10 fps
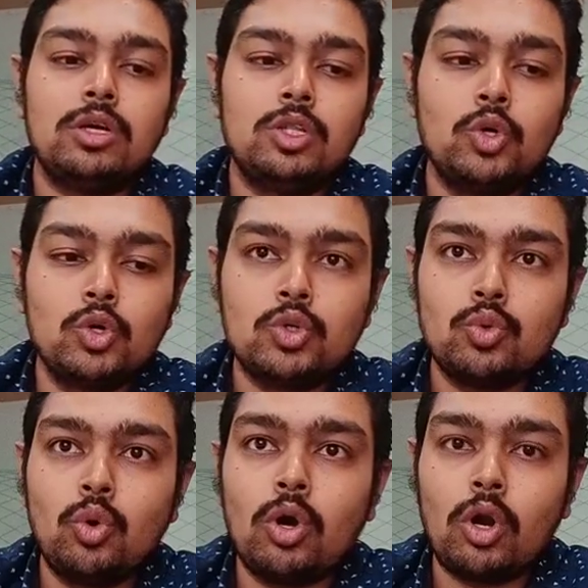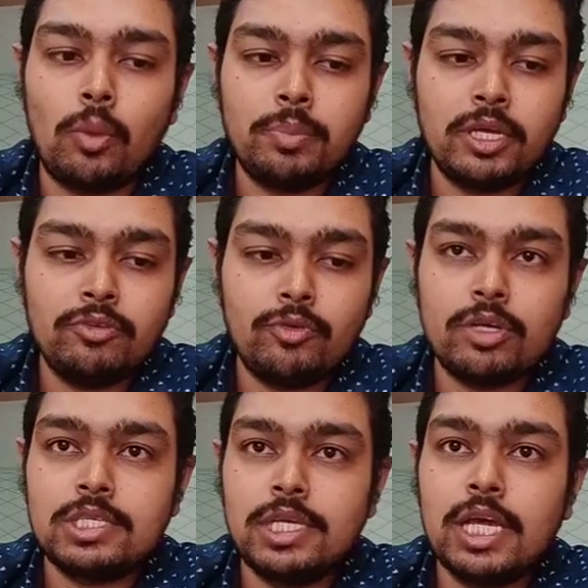those who are opting for
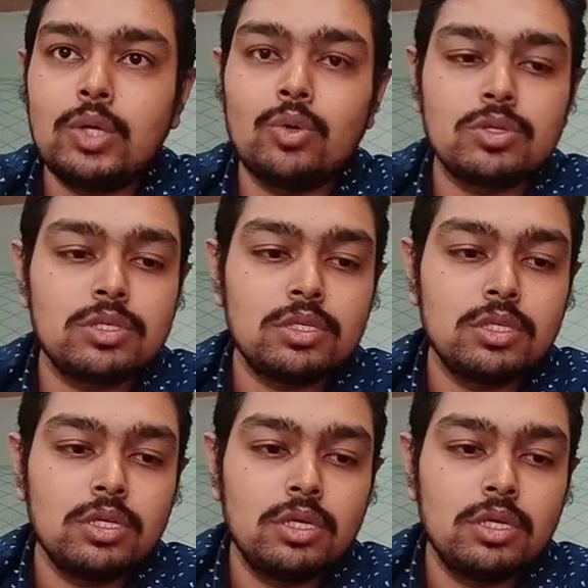CA course.